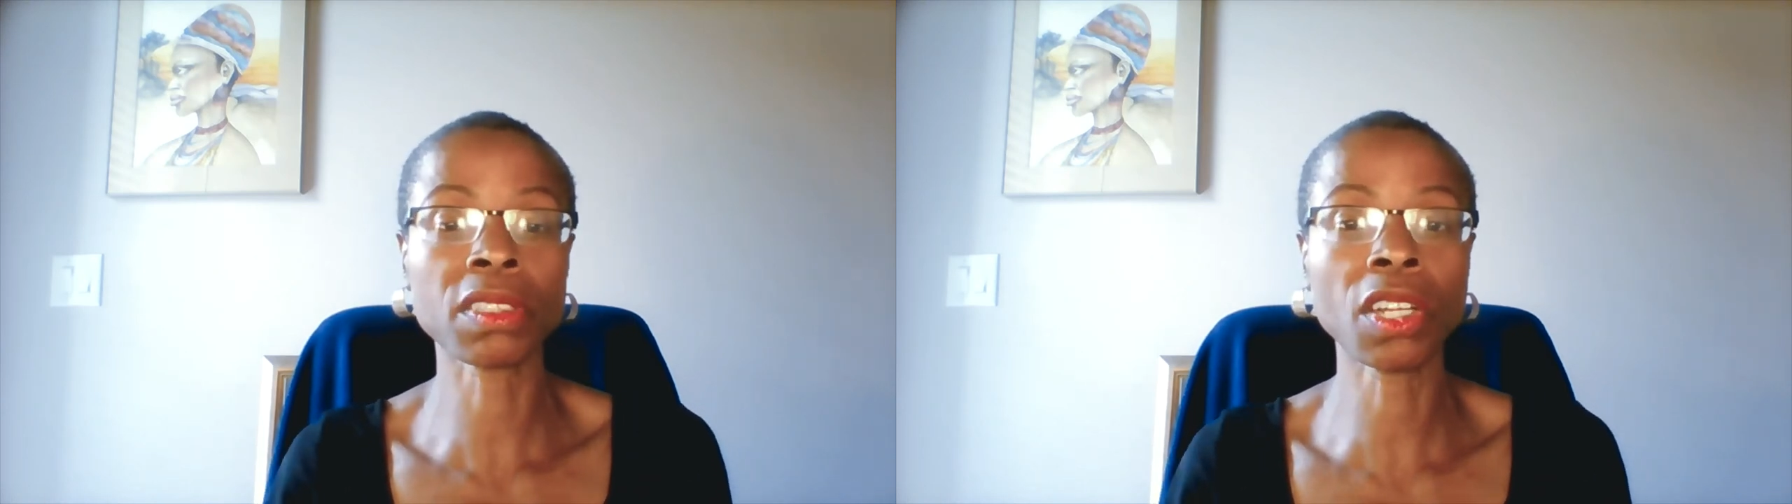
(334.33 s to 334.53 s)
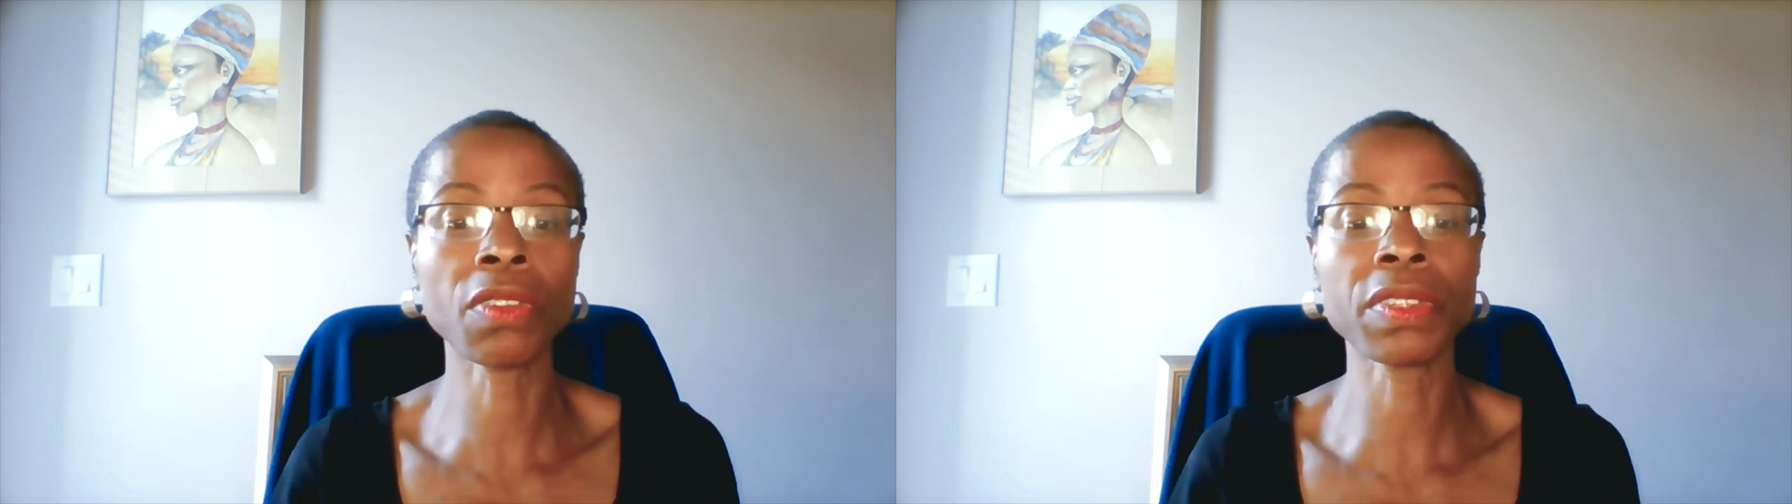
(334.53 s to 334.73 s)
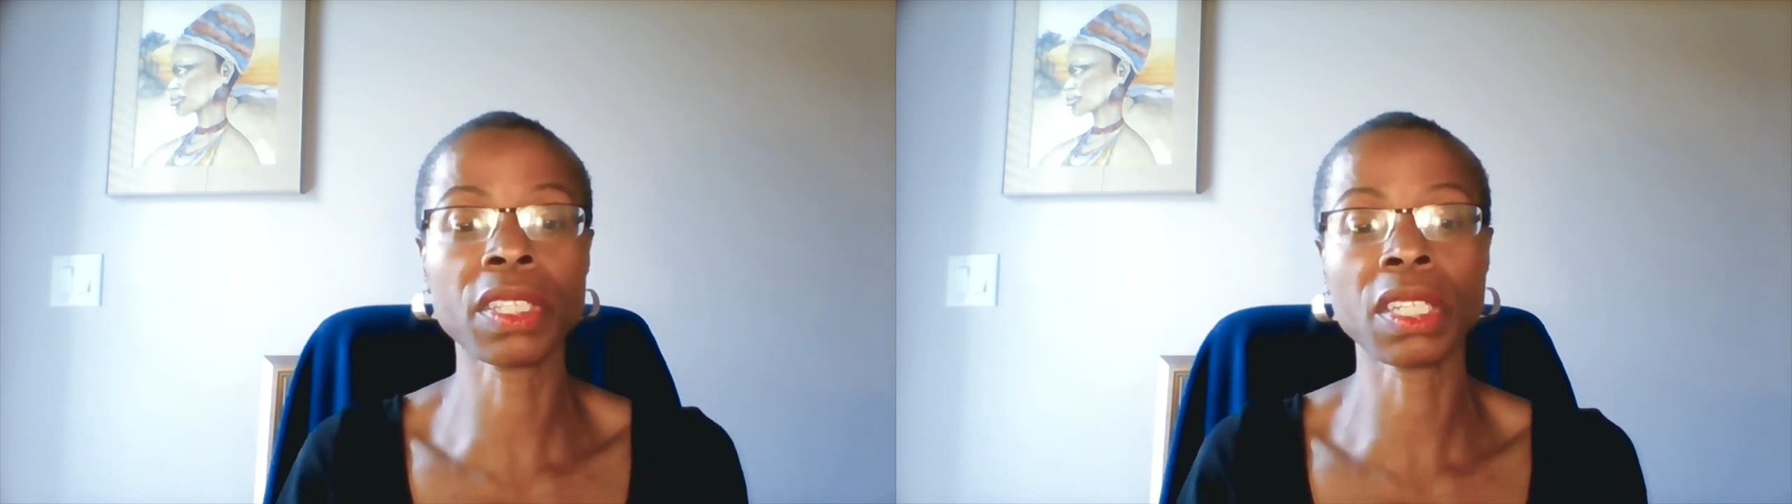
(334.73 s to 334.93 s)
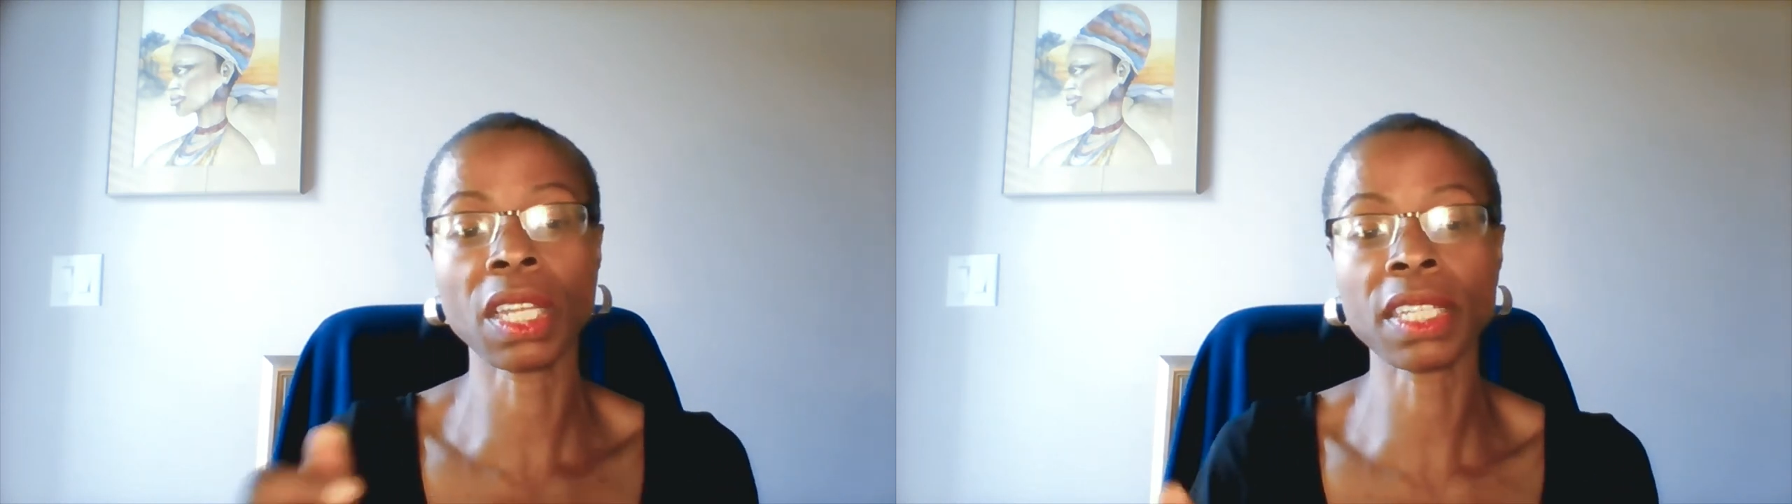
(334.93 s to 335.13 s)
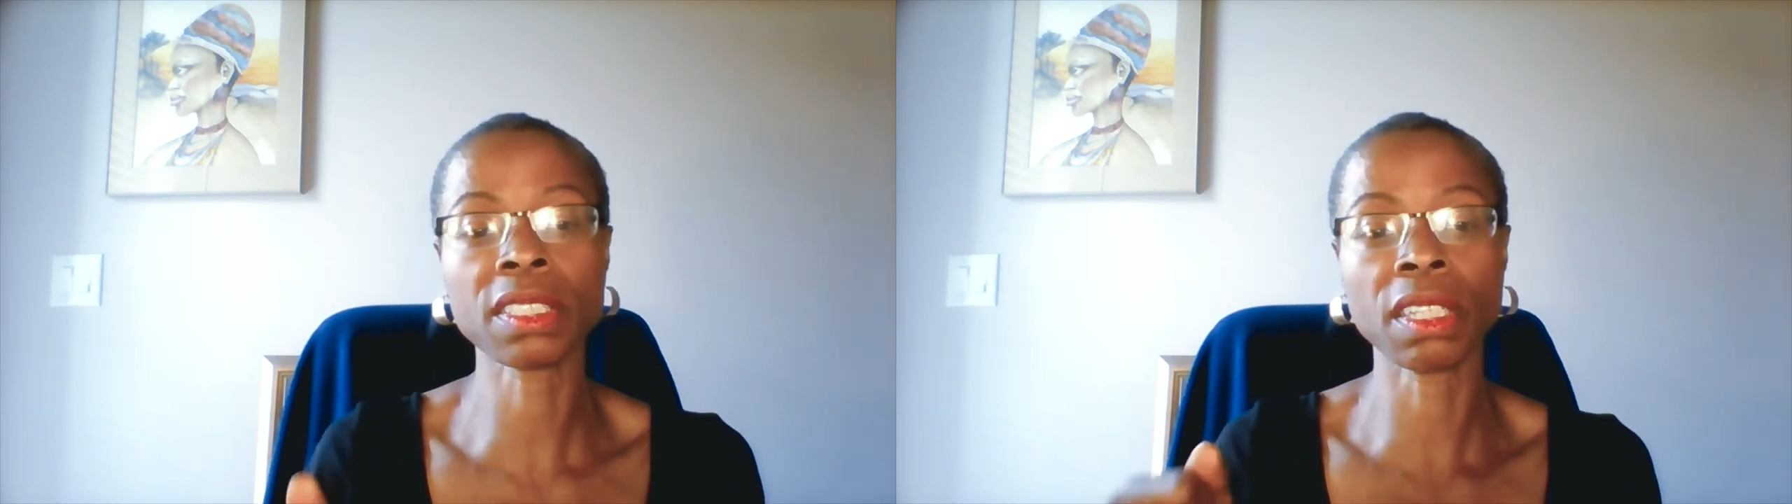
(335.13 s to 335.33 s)
service
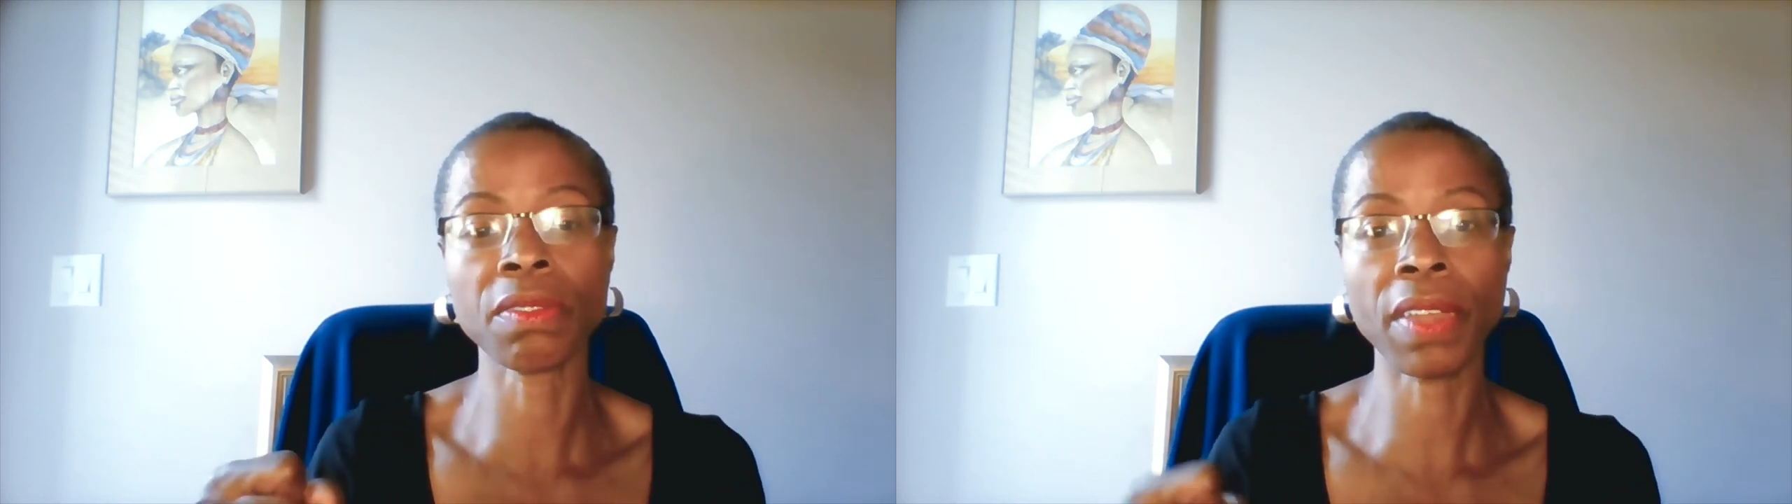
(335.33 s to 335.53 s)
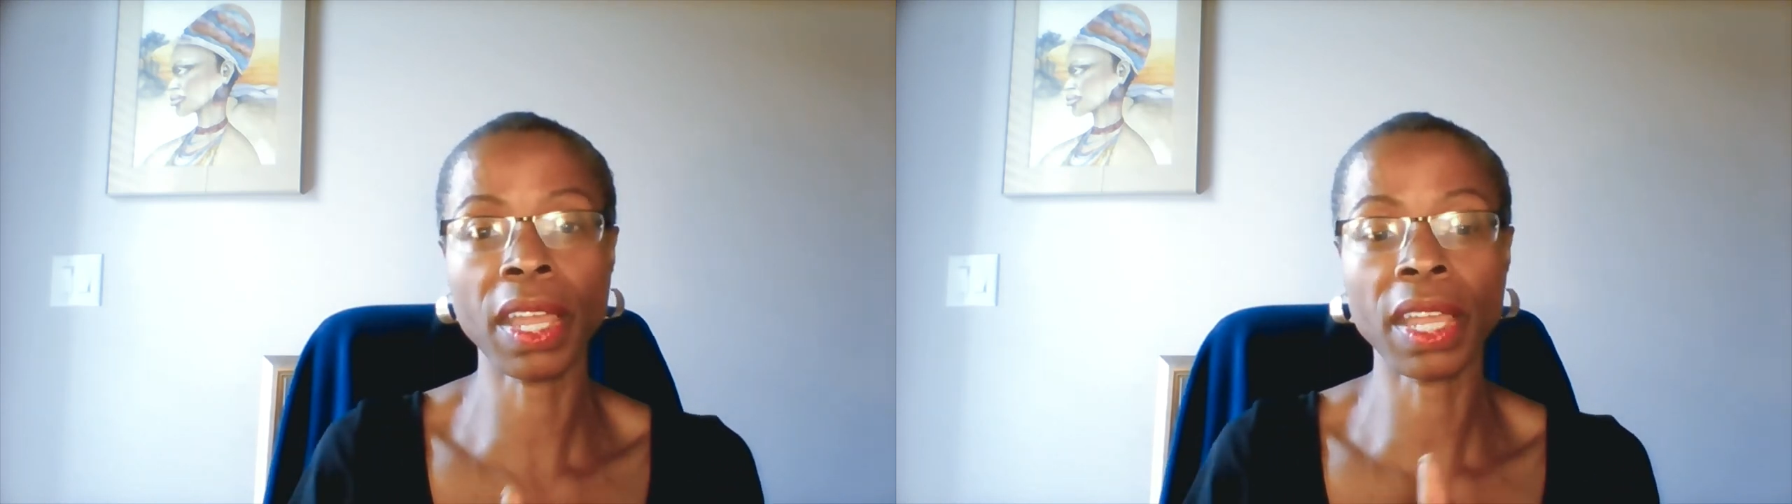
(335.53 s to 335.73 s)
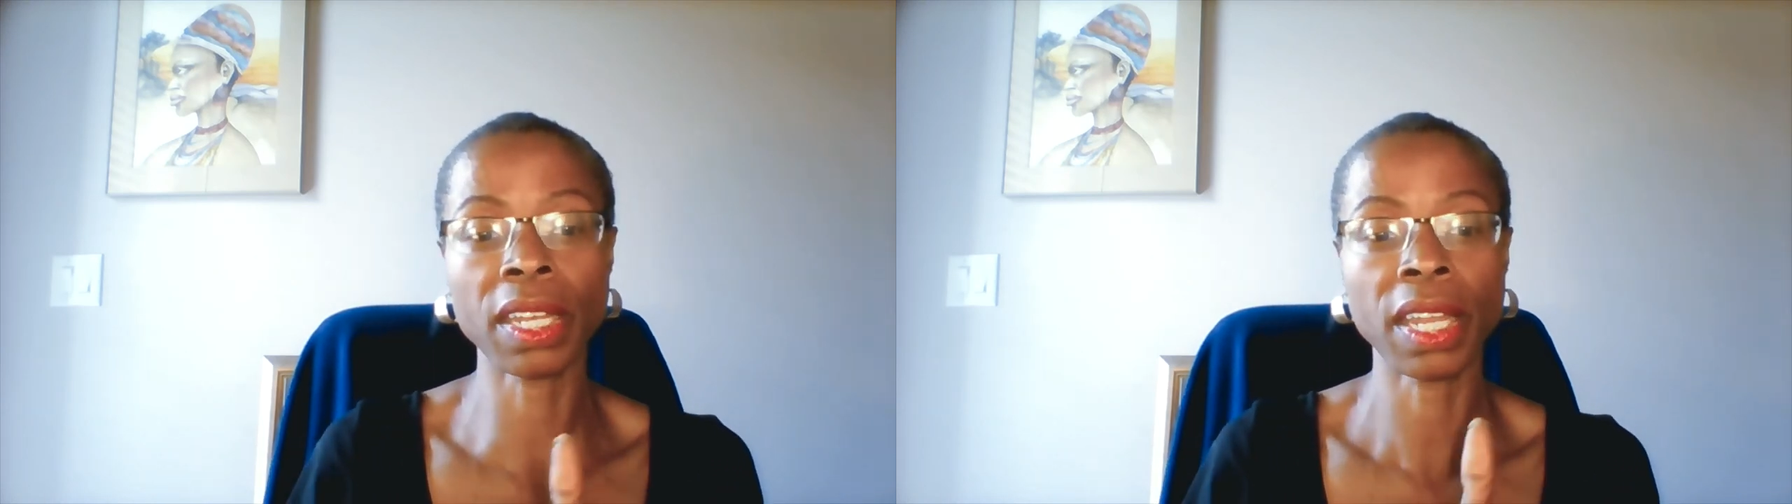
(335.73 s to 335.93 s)
and less of a,